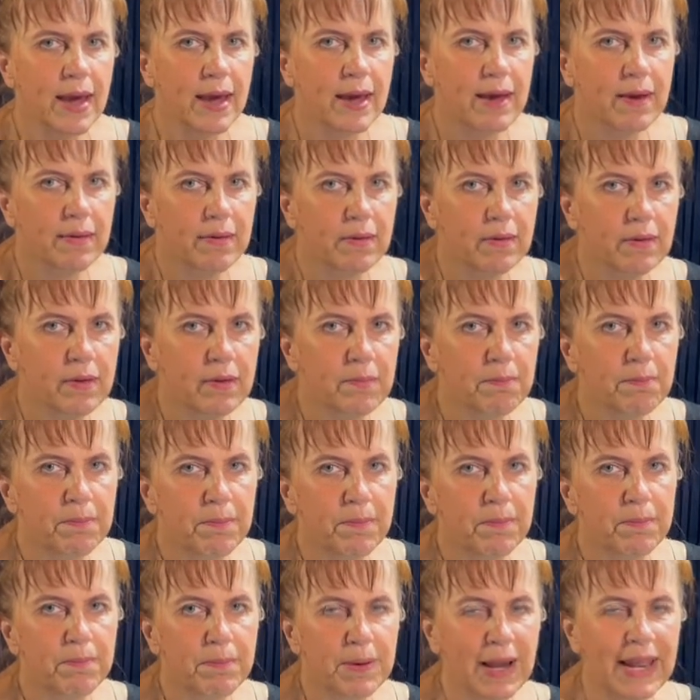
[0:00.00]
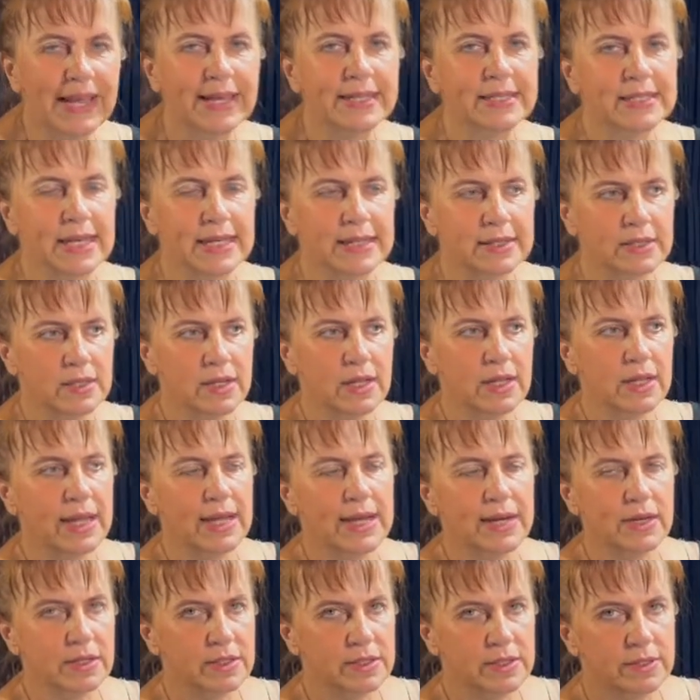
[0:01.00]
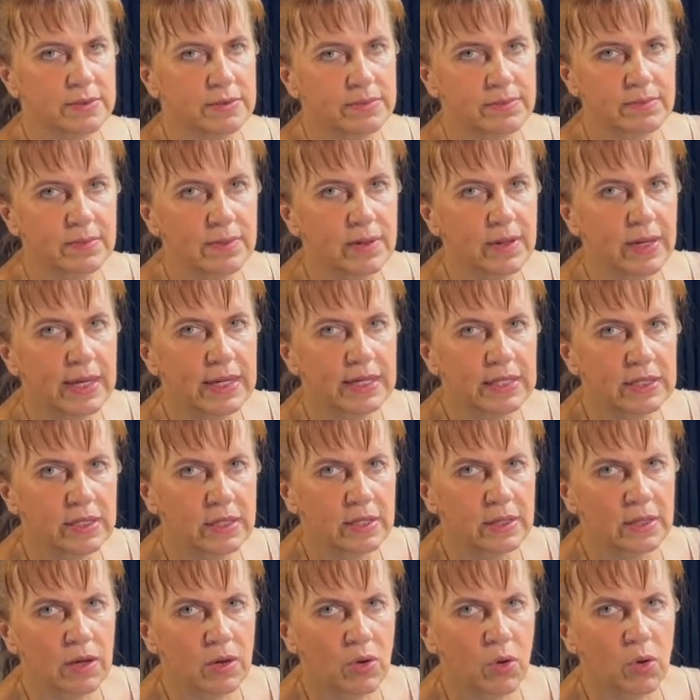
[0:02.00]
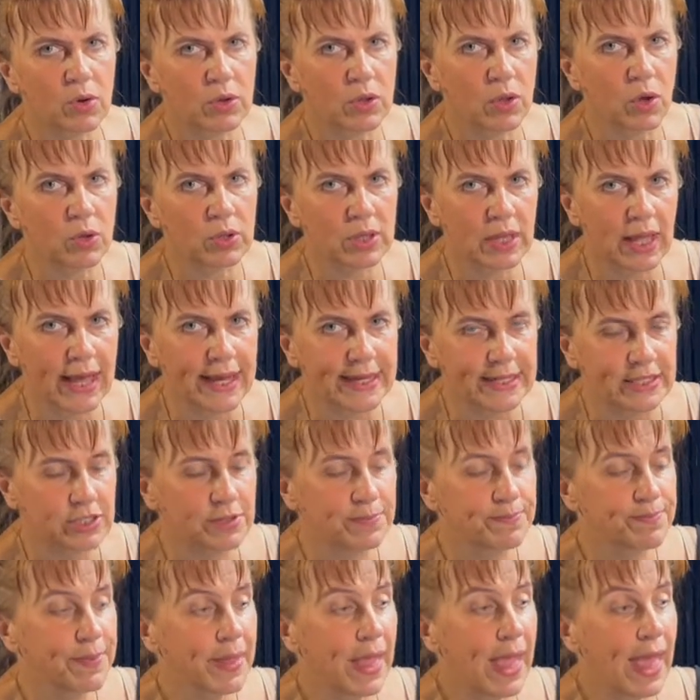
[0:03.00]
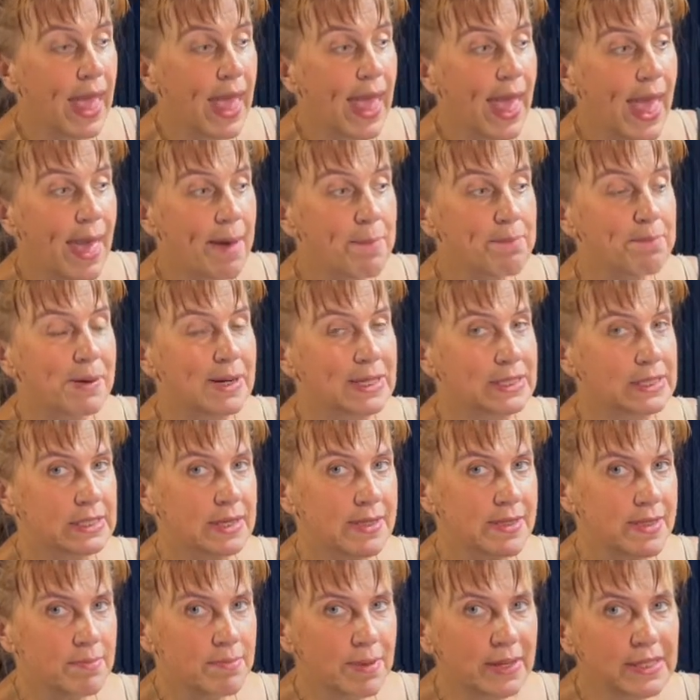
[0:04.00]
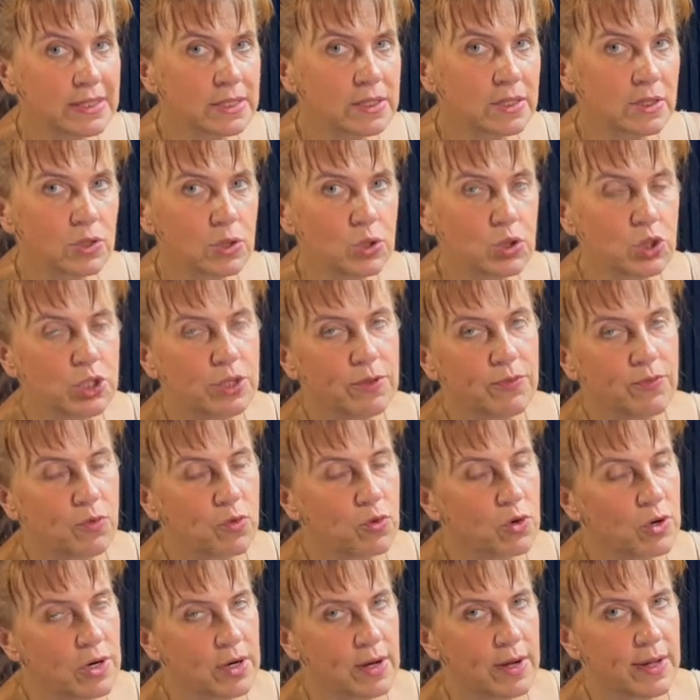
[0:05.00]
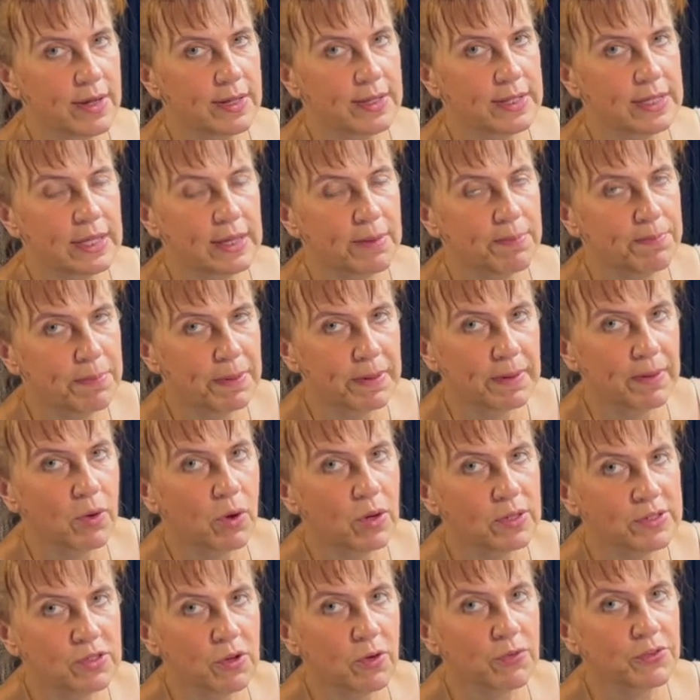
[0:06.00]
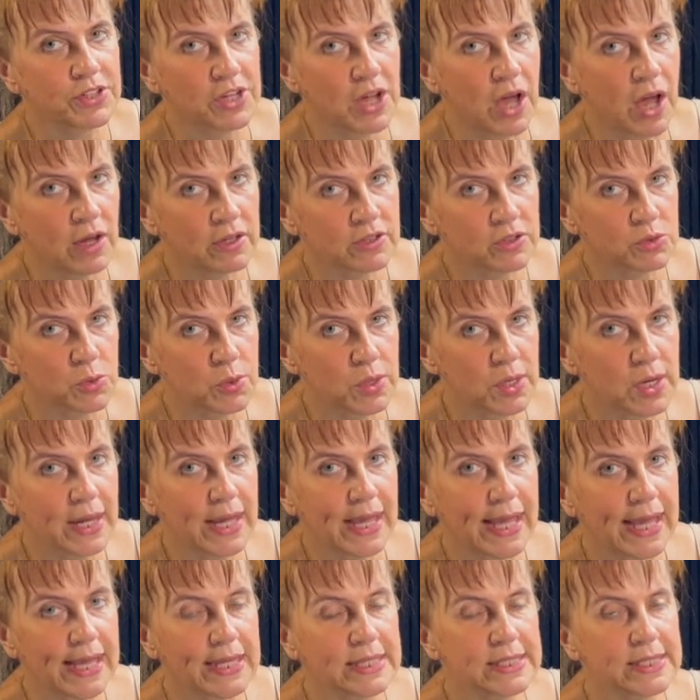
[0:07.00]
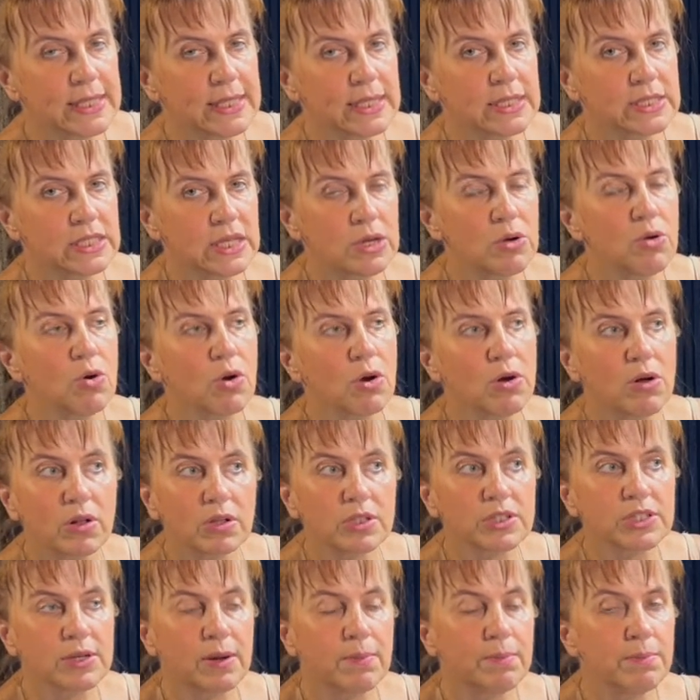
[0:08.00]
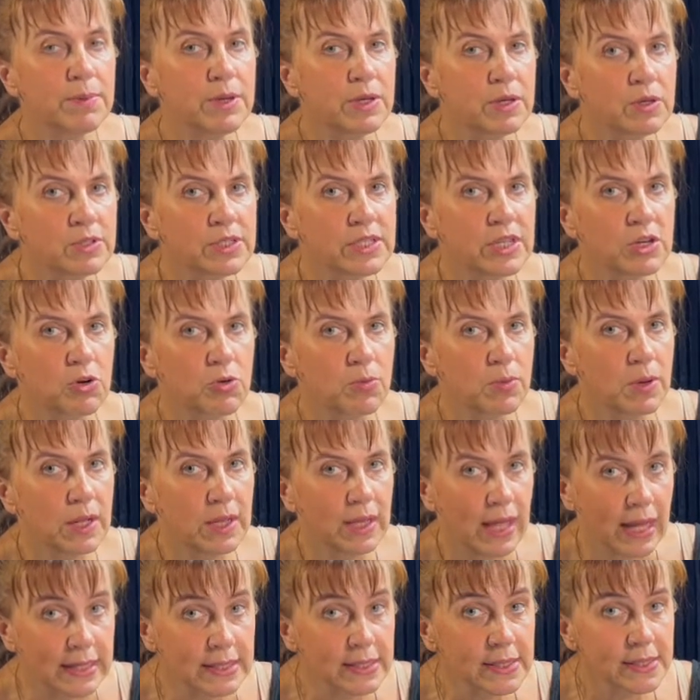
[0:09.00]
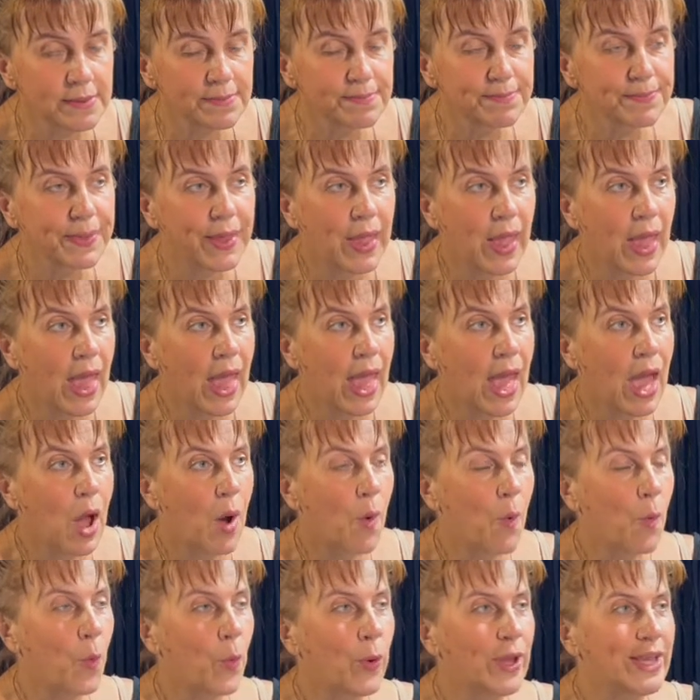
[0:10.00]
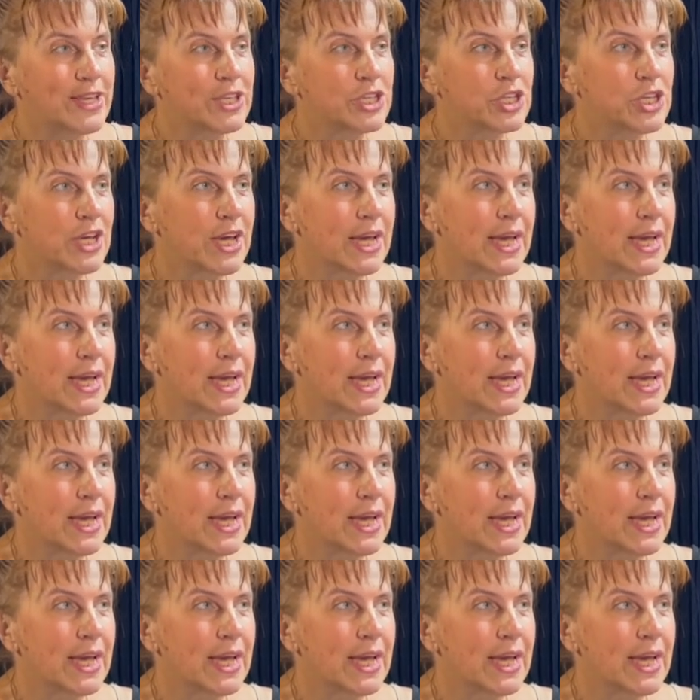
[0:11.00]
blicks and glares on light. But the best solution for soft artwork is so-called museum glass, which